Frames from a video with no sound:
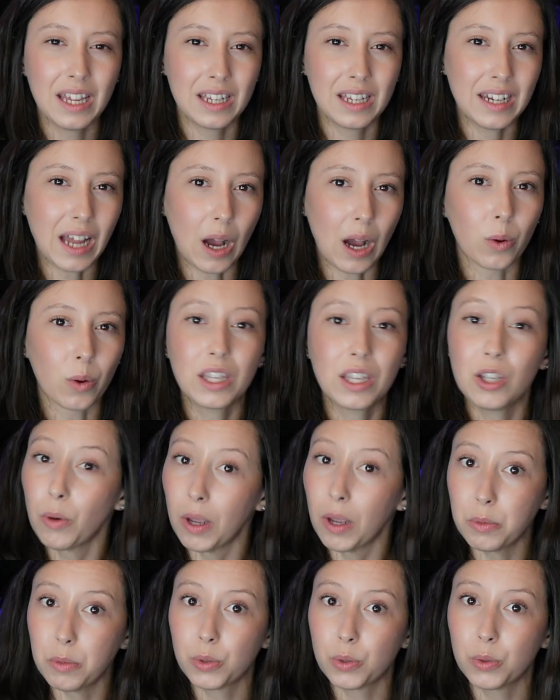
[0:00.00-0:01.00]
Now,
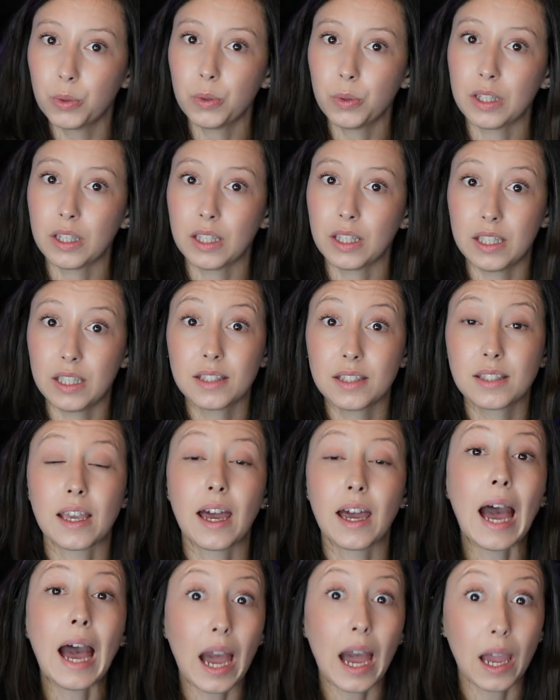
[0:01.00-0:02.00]
Q E M U is
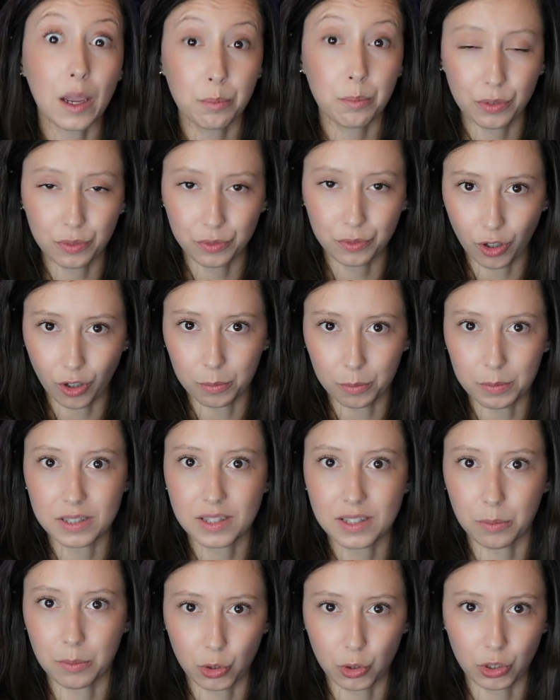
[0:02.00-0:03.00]
a
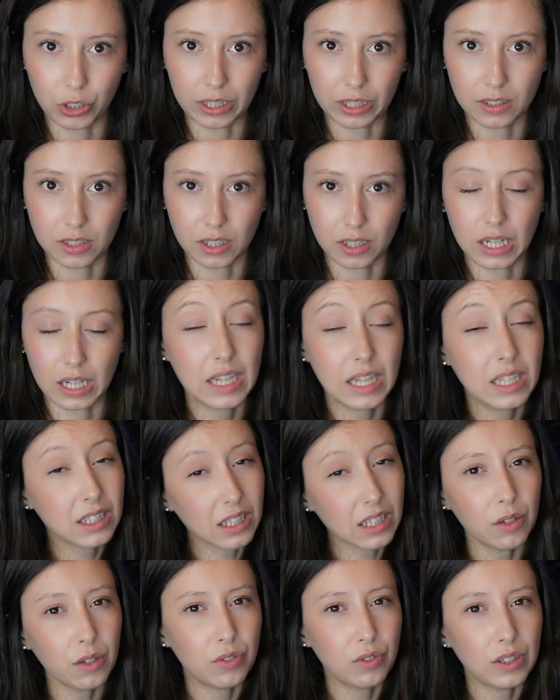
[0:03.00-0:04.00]
high-performance emulator
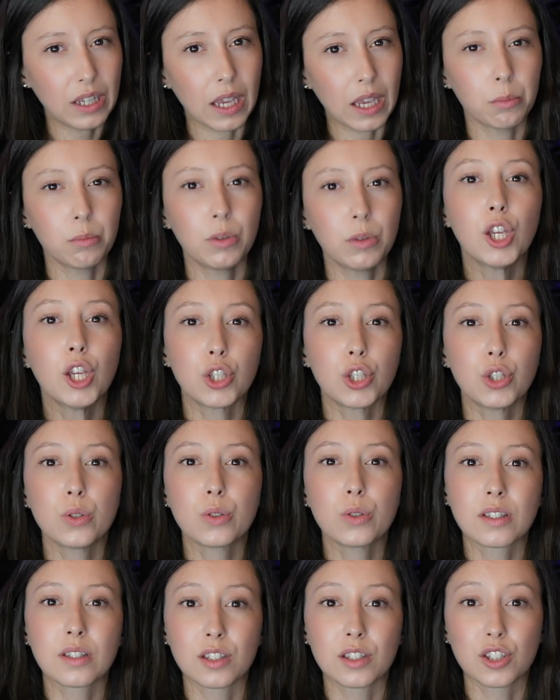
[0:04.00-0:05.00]
and K V M
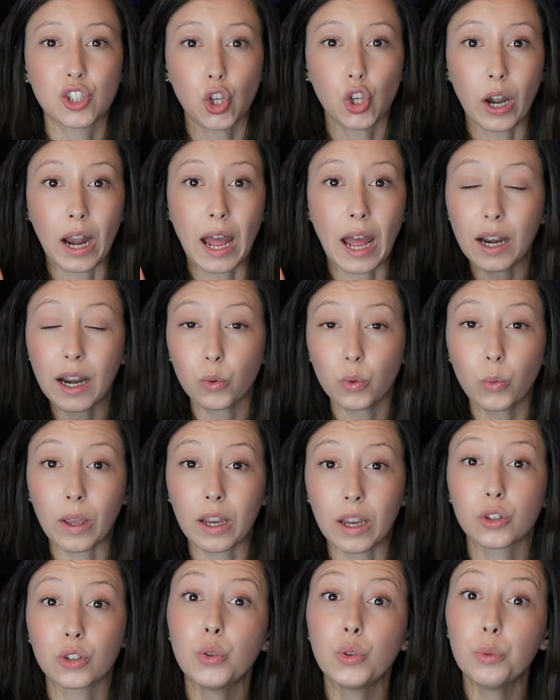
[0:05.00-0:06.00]
uses your
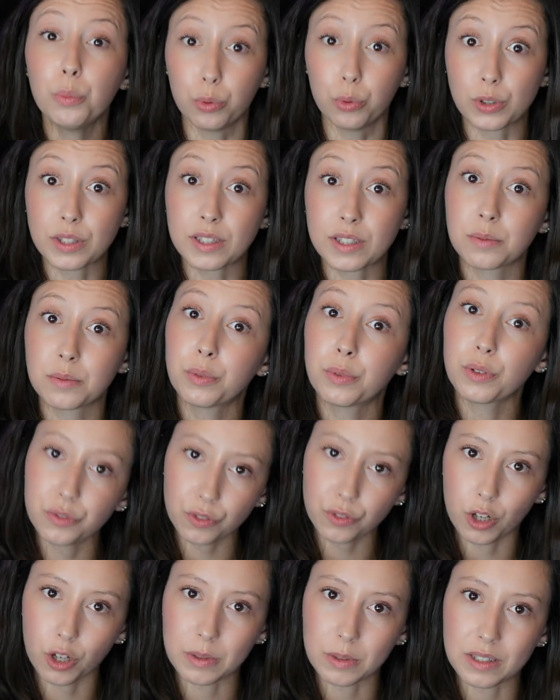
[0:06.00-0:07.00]
hardware to boost
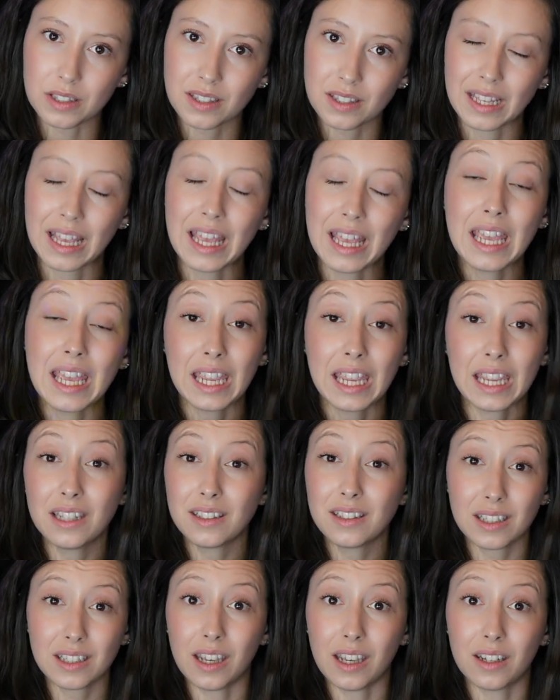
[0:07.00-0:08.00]
performance.
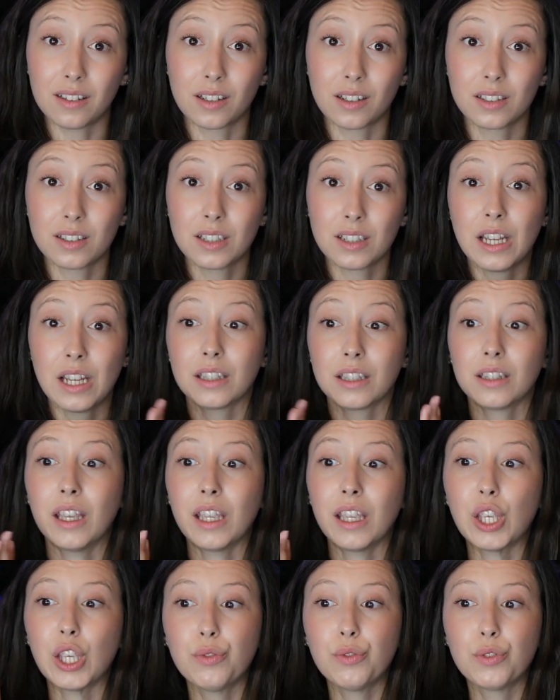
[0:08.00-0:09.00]
And together,
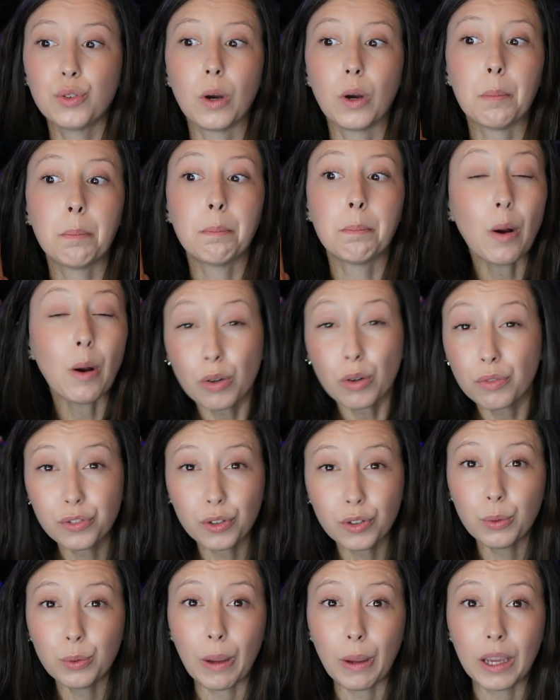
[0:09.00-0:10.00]
they give you a
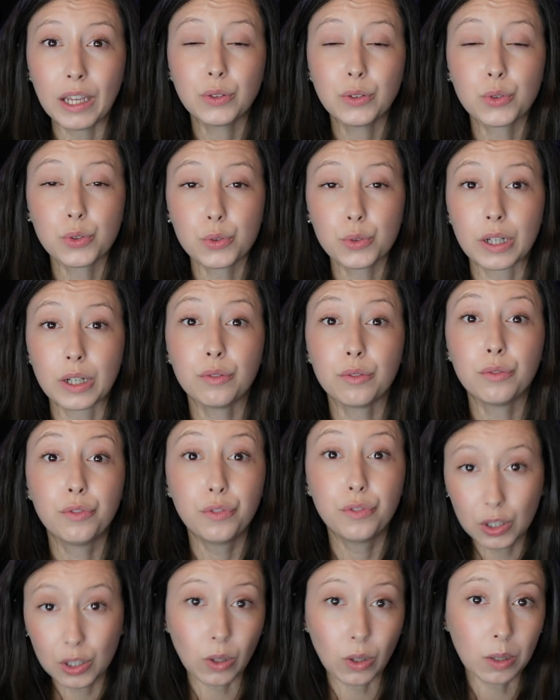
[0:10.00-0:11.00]
powerful way to run
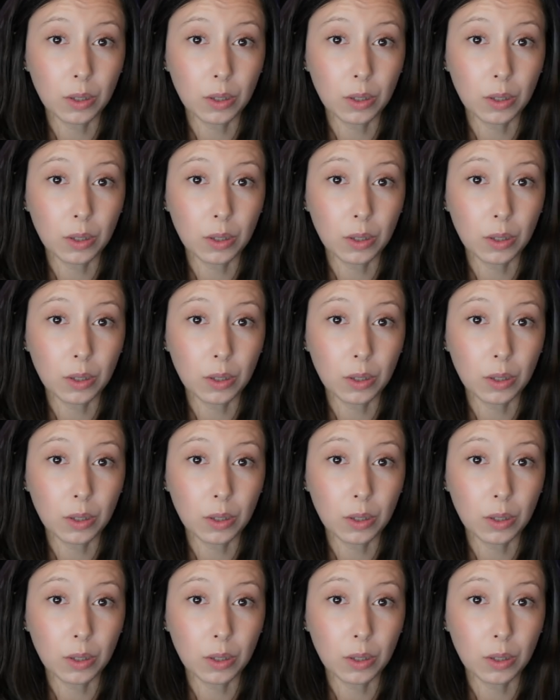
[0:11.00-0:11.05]
virtual